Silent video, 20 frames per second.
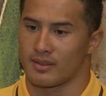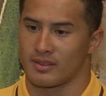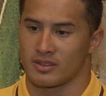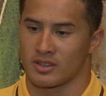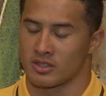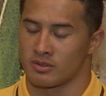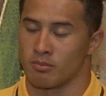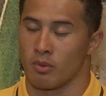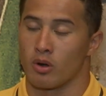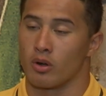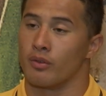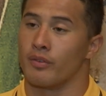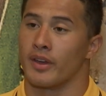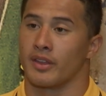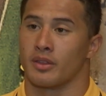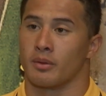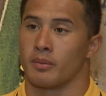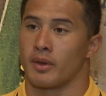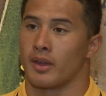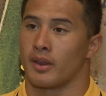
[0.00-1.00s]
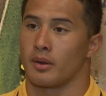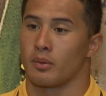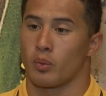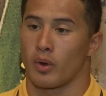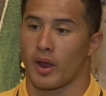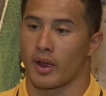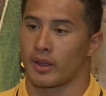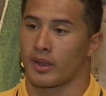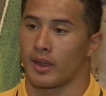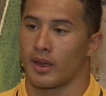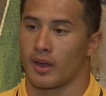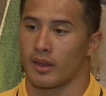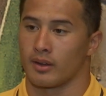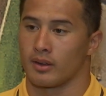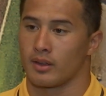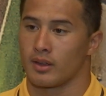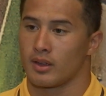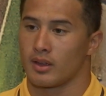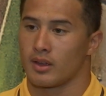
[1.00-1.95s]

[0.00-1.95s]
just motivate them any way I can.